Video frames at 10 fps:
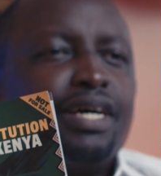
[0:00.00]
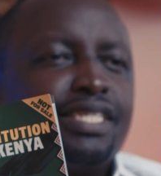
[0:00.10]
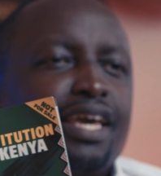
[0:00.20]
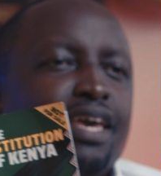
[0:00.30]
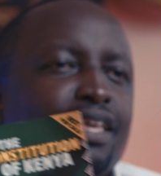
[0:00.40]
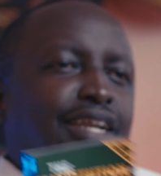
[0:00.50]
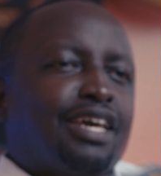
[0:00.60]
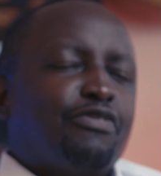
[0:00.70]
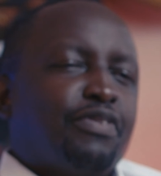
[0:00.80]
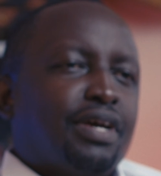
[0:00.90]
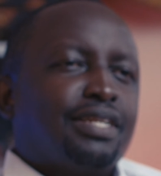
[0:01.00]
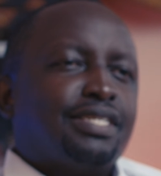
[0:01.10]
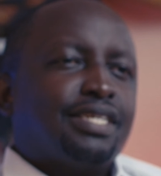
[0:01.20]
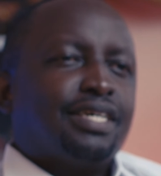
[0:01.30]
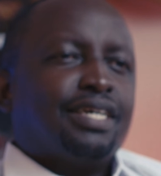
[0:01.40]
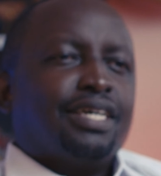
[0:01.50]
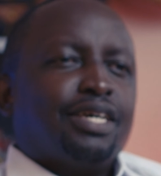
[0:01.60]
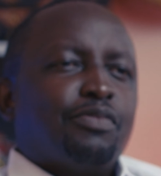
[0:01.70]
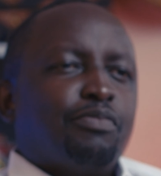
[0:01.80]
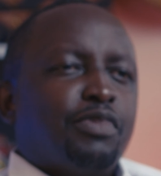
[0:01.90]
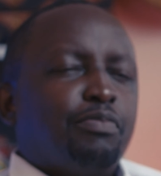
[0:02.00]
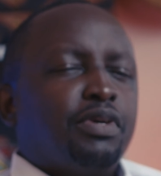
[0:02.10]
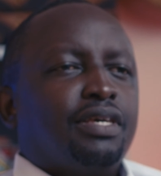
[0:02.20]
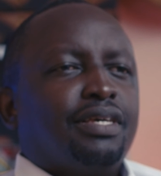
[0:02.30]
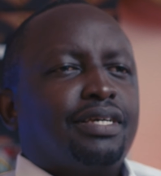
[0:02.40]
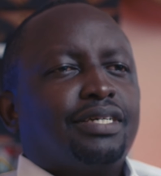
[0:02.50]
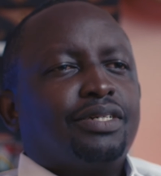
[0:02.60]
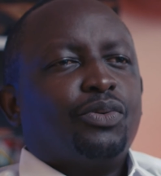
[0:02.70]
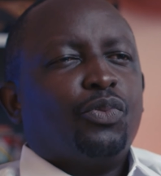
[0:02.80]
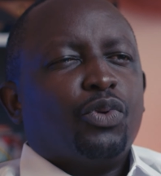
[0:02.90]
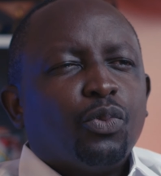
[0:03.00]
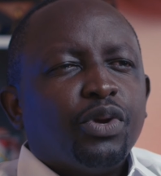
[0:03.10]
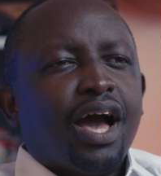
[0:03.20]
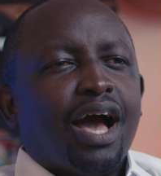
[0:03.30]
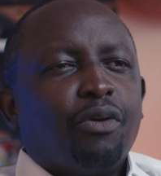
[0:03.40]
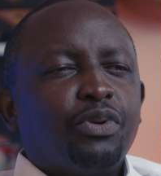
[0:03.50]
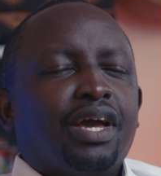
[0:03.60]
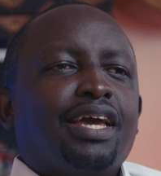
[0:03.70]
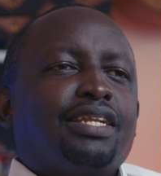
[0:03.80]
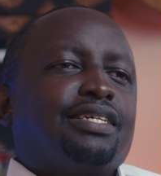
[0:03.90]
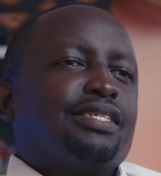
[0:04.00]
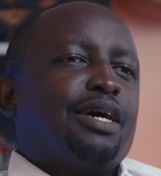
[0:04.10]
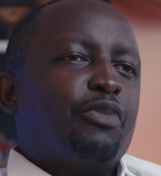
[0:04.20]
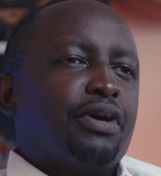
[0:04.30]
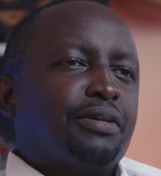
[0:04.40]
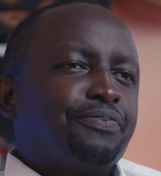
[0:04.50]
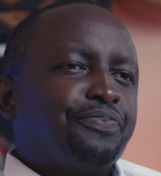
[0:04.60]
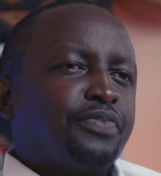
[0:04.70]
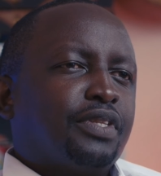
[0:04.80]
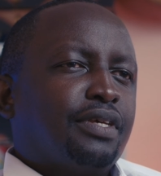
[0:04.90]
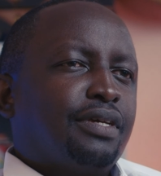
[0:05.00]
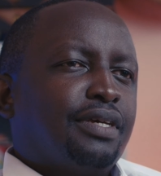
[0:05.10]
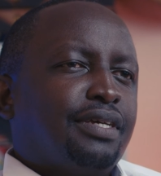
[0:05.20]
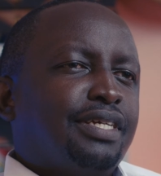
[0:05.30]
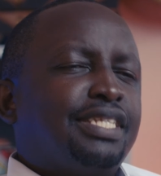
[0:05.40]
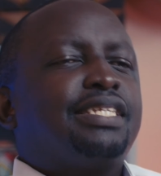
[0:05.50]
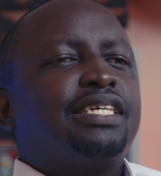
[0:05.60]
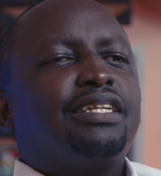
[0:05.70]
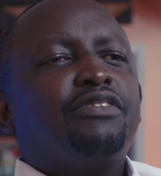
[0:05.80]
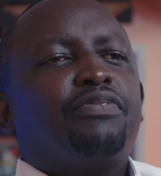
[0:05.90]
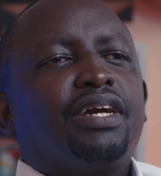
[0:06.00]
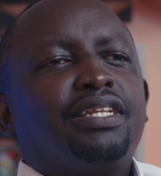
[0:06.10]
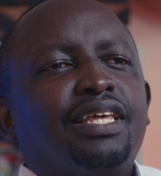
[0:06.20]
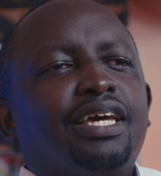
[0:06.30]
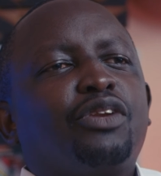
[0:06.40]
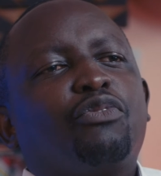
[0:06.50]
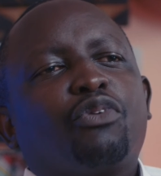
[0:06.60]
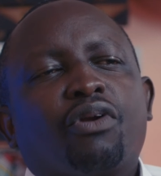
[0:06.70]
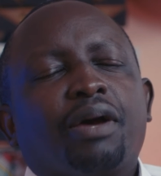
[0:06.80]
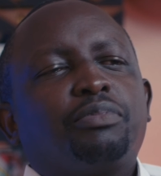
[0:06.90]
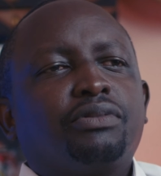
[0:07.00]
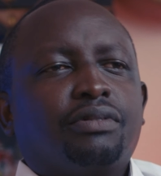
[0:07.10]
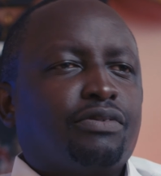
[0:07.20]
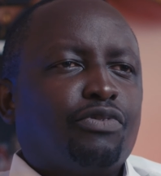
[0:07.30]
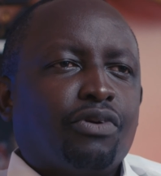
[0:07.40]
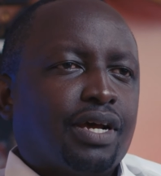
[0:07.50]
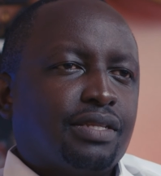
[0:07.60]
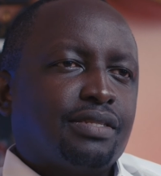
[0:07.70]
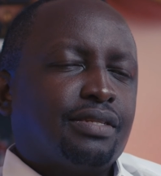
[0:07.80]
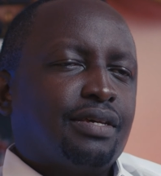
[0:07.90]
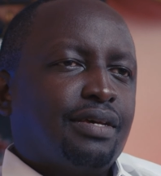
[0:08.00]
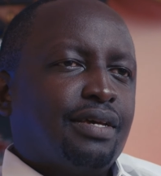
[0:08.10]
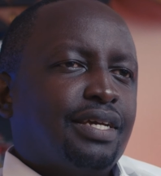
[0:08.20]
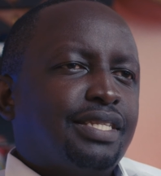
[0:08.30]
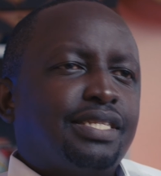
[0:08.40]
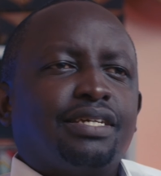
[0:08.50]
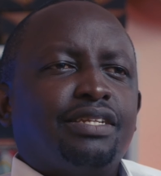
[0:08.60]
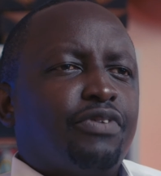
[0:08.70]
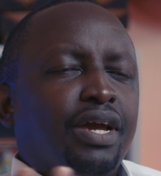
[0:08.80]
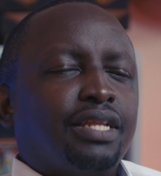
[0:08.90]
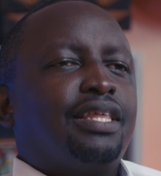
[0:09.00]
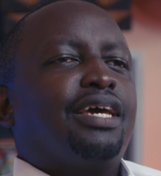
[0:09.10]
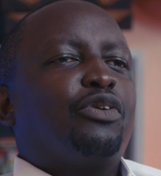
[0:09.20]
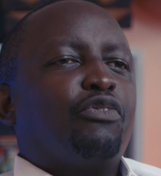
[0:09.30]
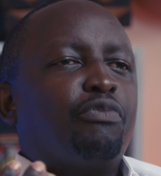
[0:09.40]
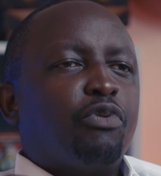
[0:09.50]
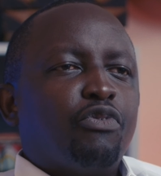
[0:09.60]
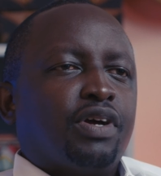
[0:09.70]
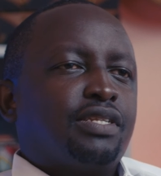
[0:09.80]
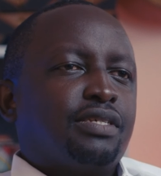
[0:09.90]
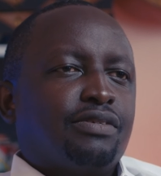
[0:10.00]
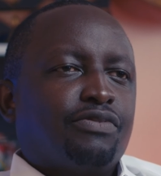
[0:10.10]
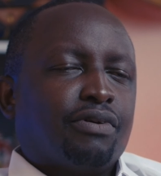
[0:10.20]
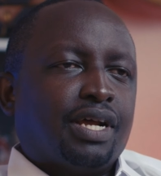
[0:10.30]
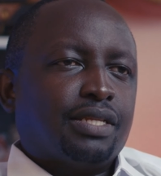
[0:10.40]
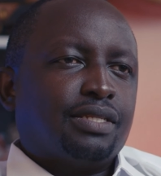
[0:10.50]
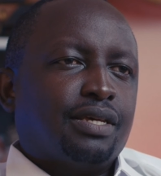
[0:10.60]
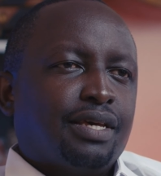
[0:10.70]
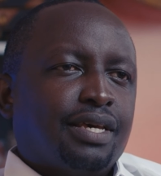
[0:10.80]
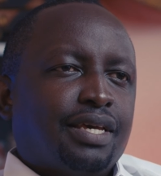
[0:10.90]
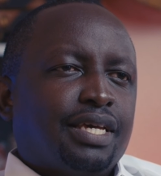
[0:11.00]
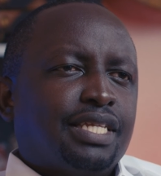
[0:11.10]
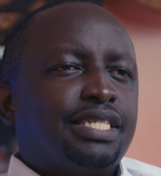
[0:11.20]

as a Kenyan, I felt maybe we are heading somewhere. It signified the end of corruption for us. It signified the end of poverty for us. It